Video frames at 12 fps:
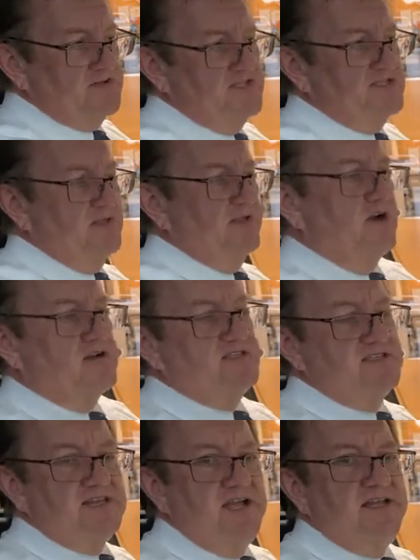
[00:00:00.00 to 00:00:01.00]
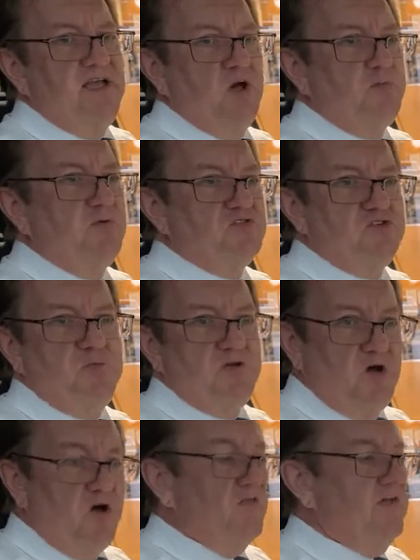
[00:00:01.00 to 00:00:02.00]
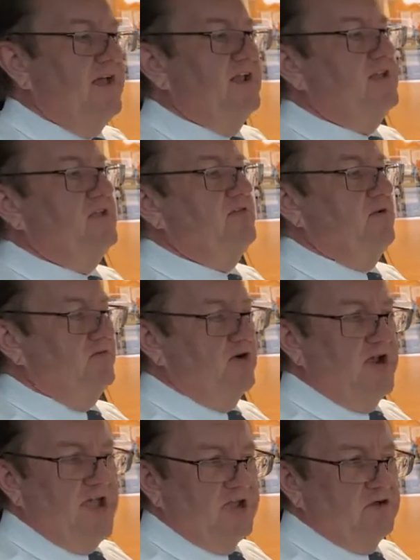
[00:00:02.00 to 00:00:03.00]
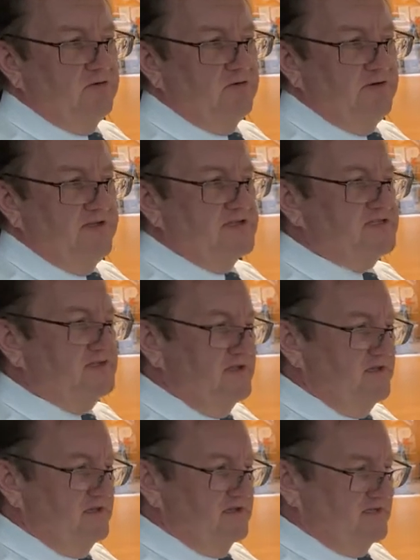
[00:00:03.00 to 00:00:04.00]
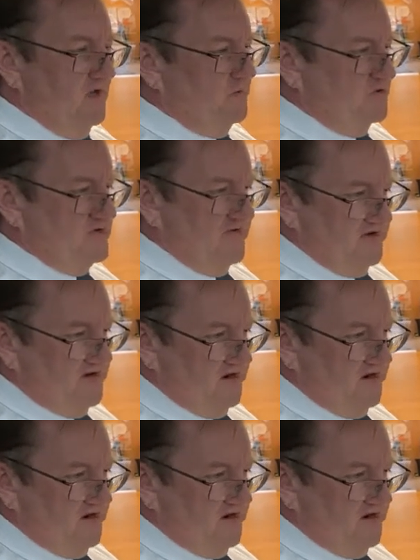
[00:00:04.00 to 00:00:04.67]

system of the car is designed to help you interpret all that and give you very accurate readings to help you drive your